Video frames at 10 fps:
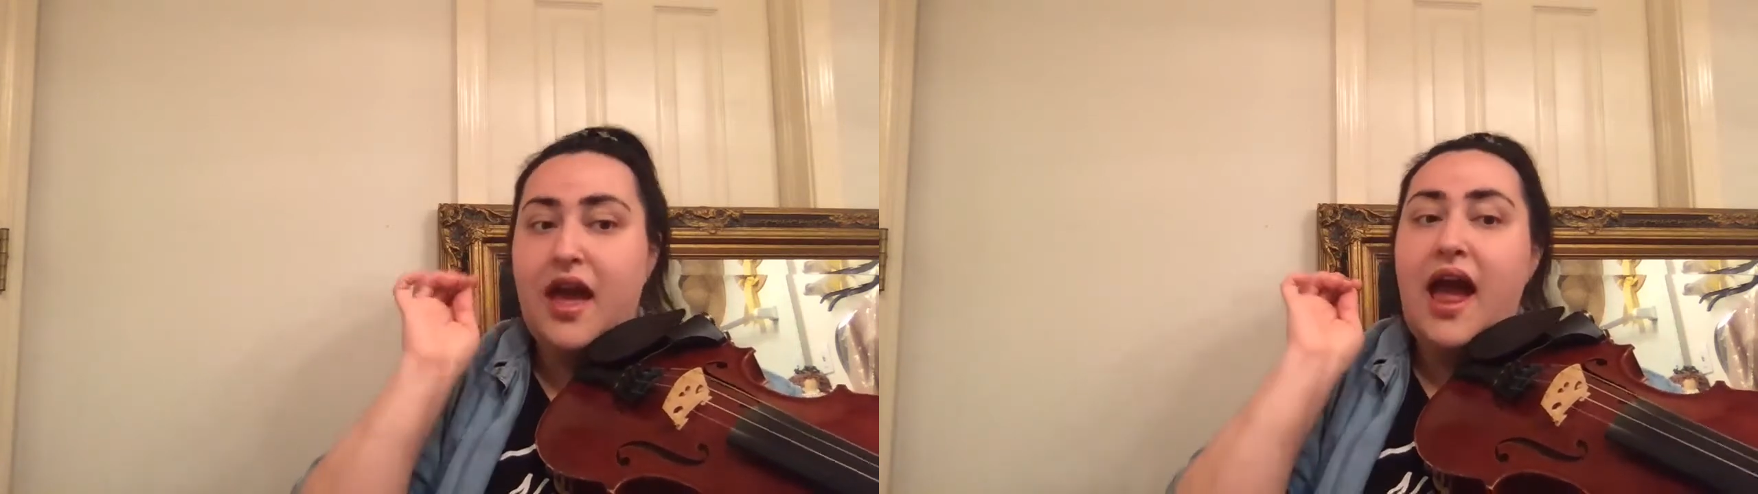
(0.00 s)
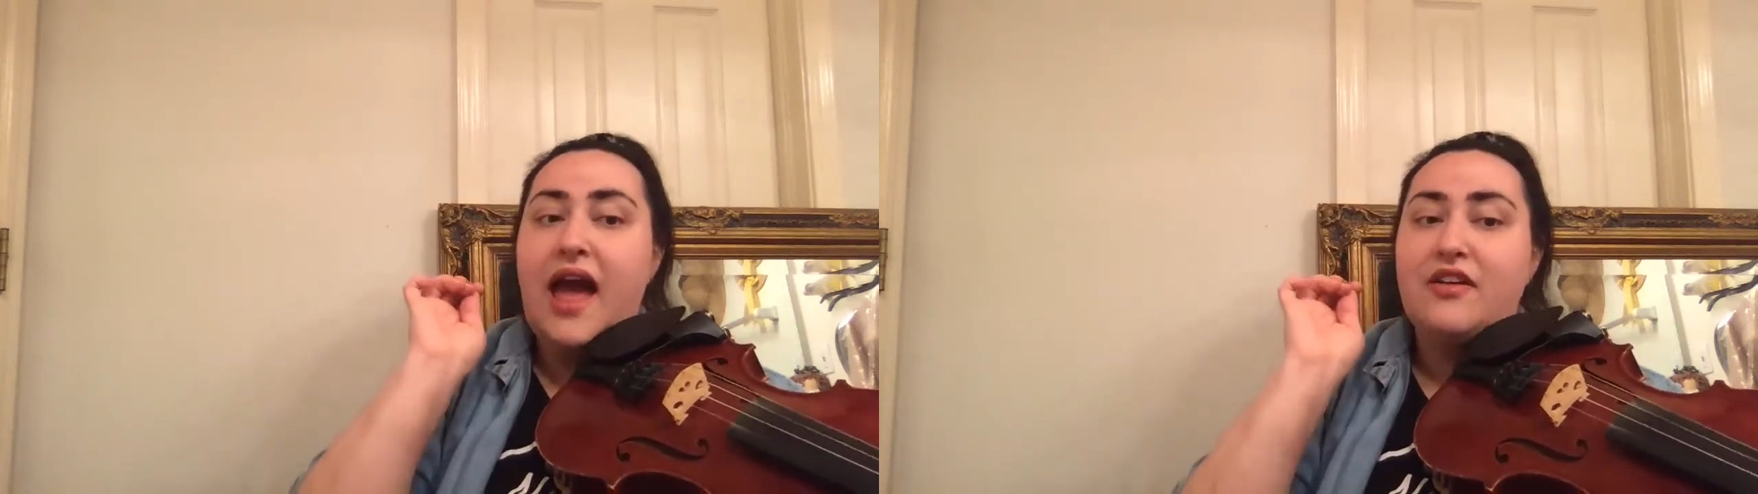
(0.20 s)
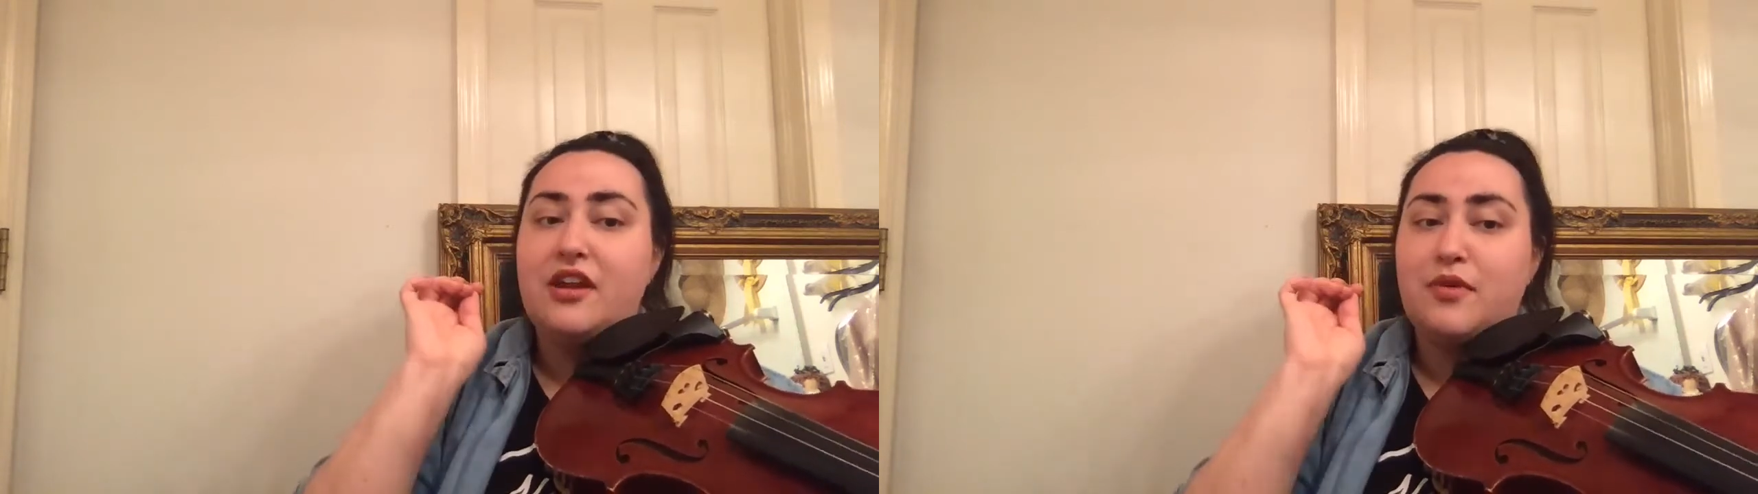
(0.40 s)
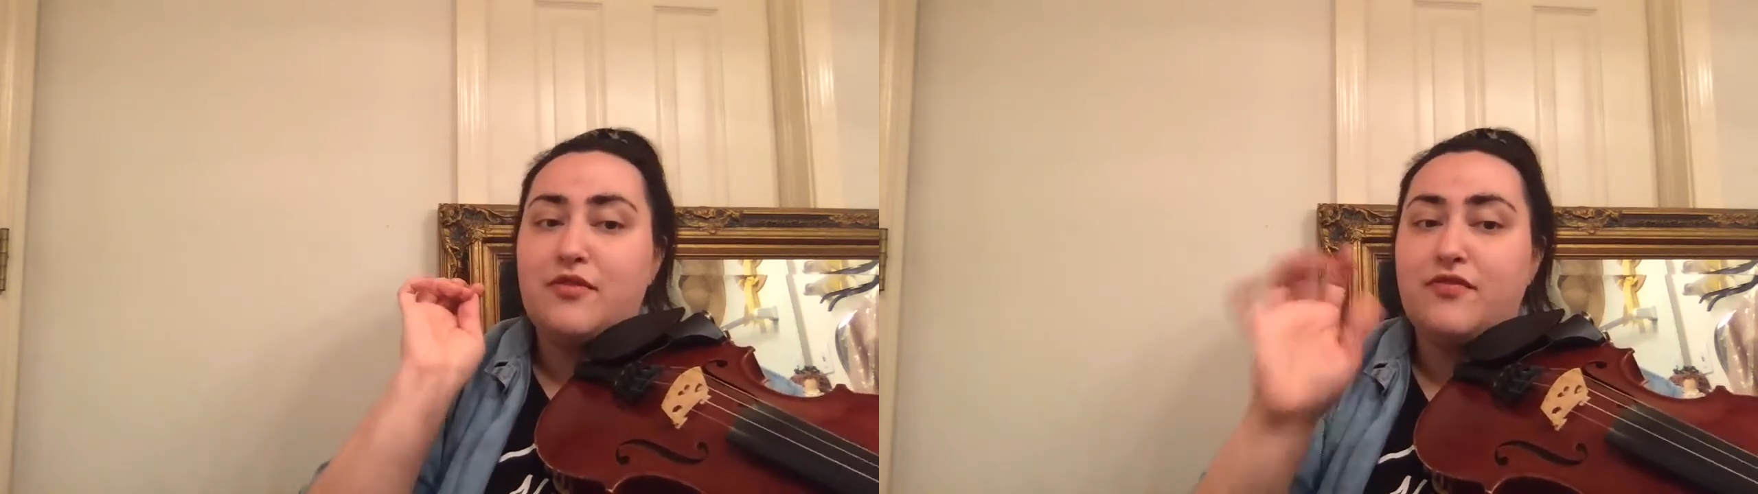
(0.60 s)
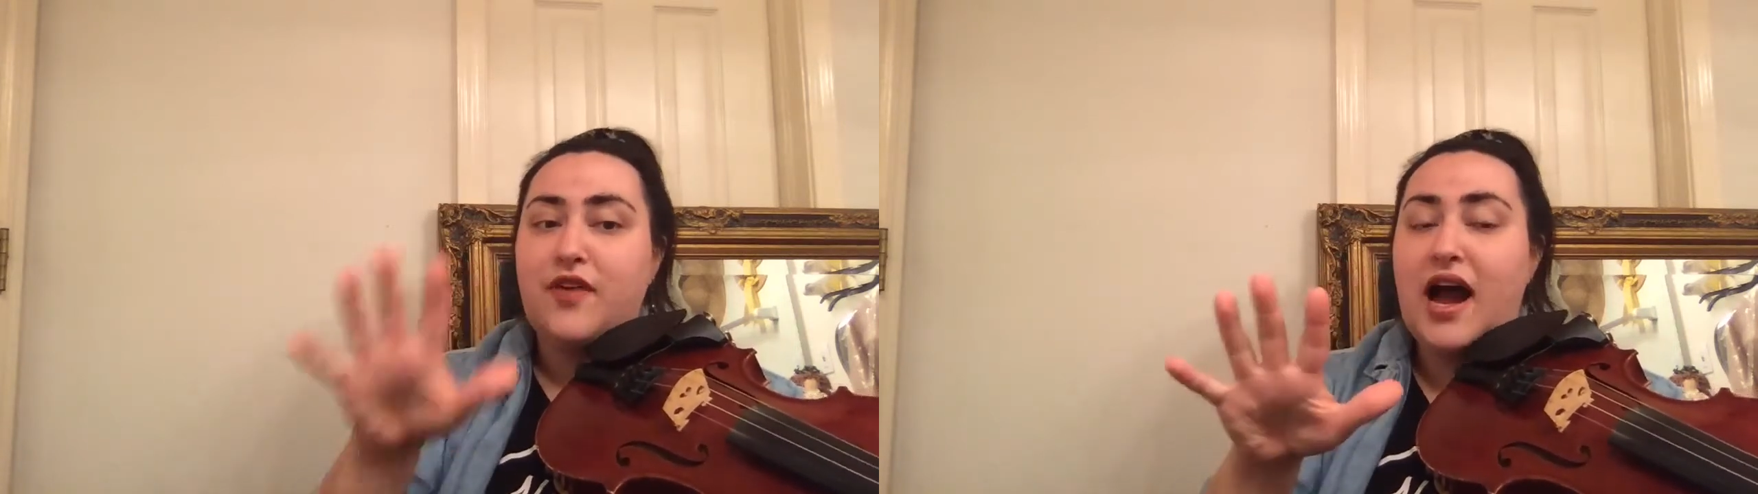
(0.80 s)
And then number
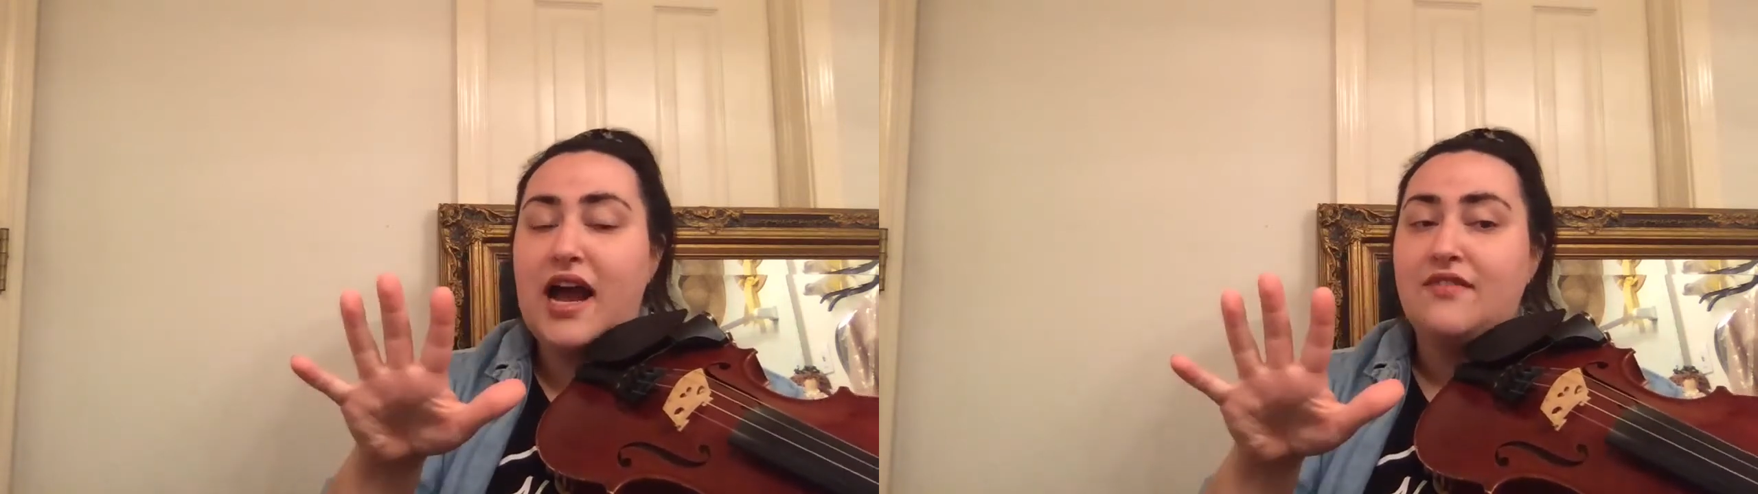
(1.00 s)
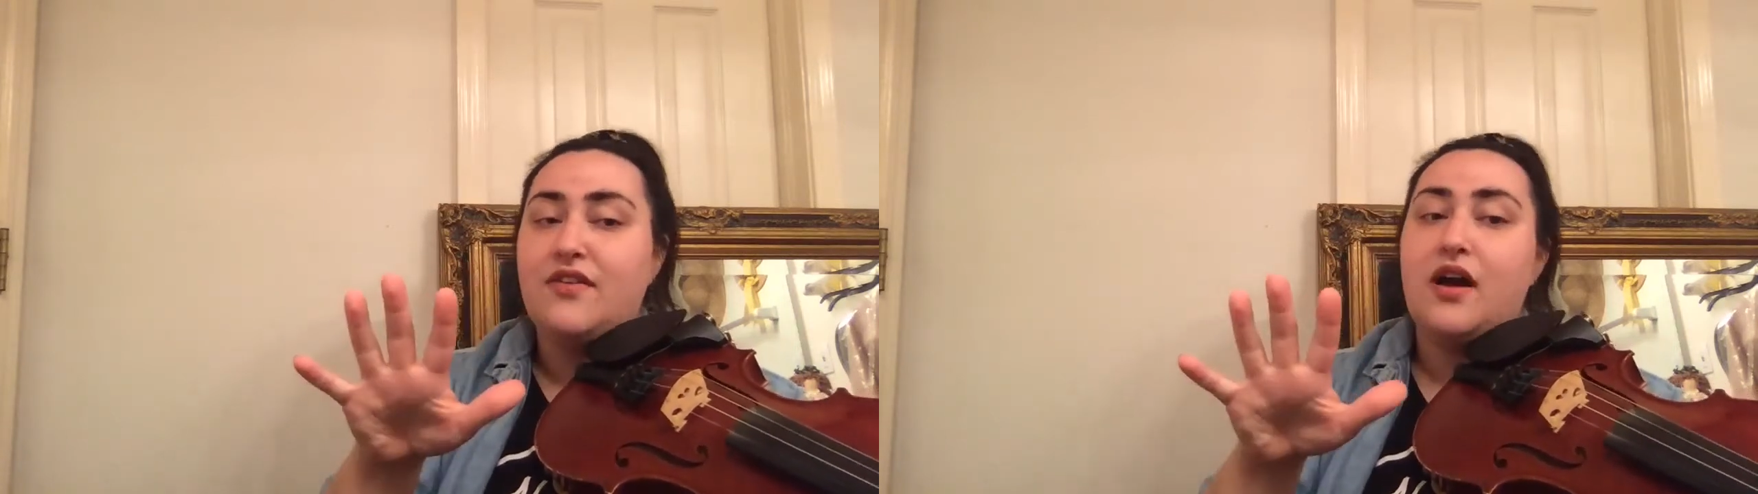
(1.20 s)
5,